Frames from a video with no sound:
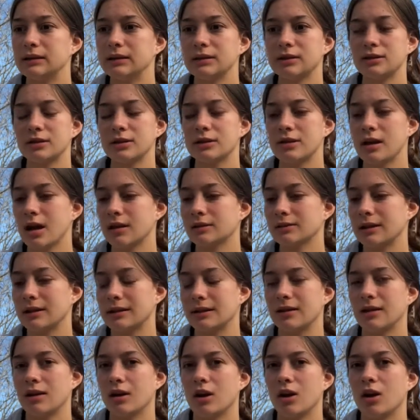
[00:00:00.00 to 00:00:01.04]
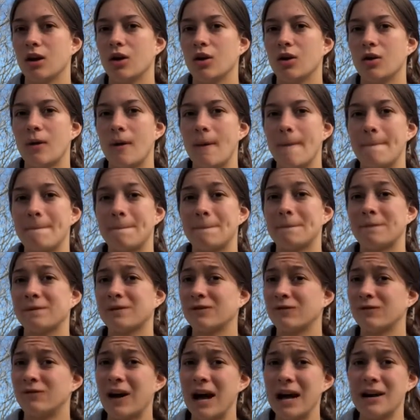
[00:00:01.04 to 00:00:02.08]
literally got like
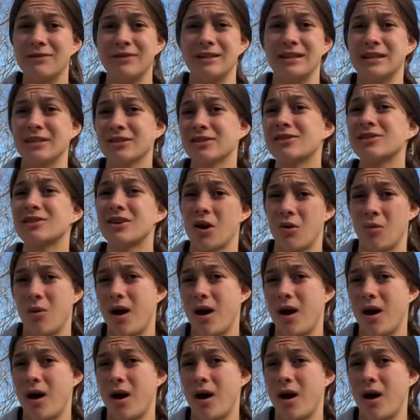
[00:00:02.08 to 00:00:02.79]
five years ago,